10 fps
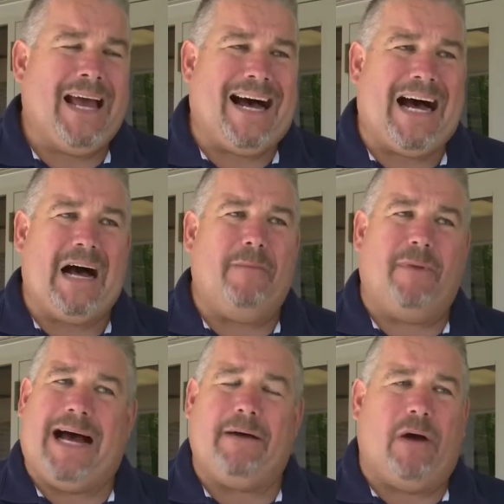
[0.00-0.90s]

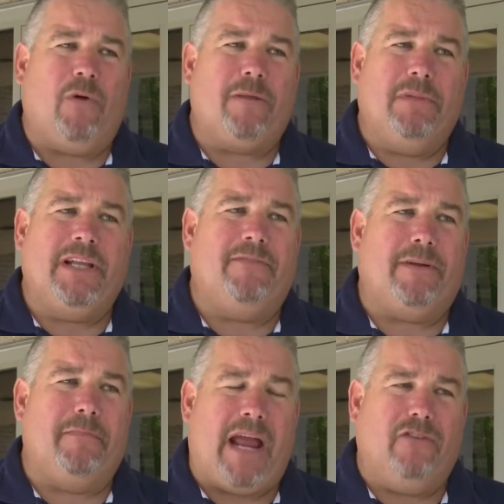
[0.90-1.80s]
Um, I, I want to believe
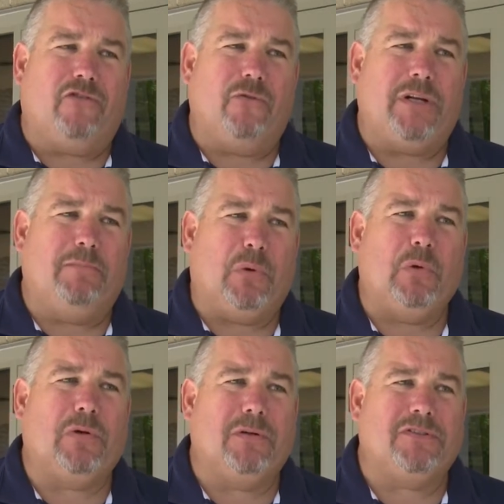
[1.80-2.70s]
on Main Street,
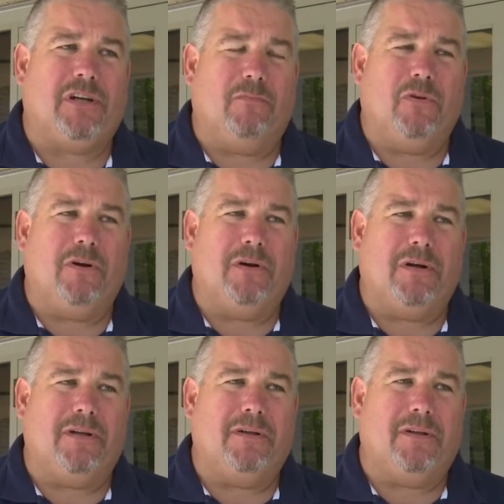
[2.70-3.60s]
Bowler, somewhere.
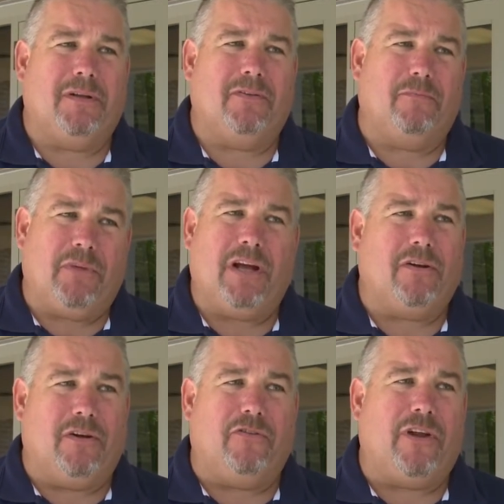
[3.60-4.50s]
Uh, is, you got
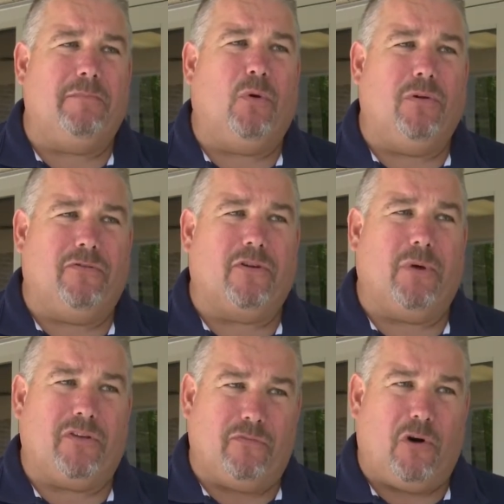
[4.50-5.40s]
to understand, Bowler is a
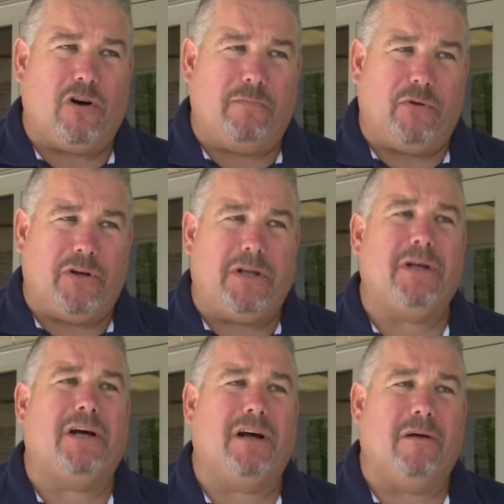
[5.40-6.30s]
quite small community,
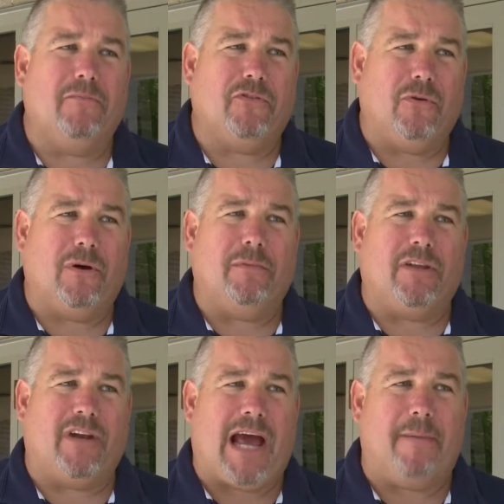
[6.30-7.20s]
um, so I
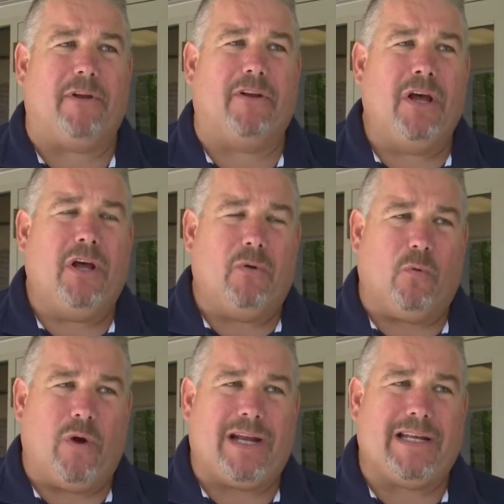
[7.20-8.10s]
believe it happened
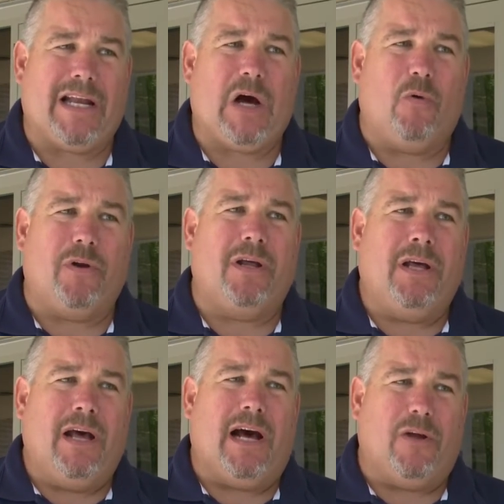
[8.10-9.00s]
right down
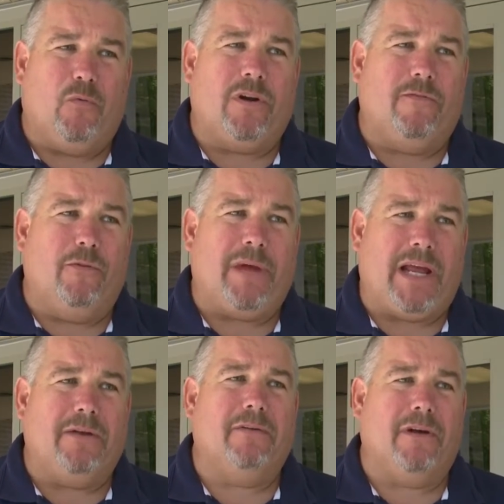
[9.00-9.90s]
on one of the
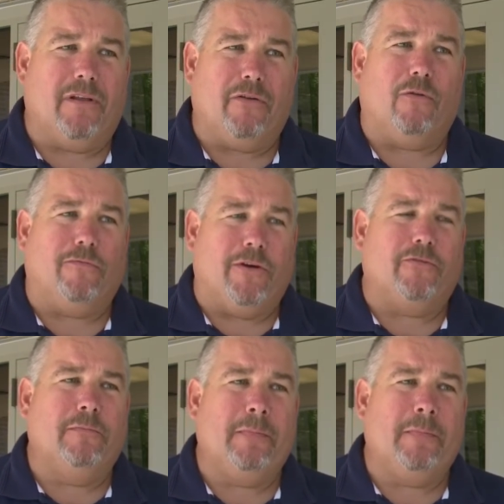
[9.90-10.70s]
main uh, thoroughfares.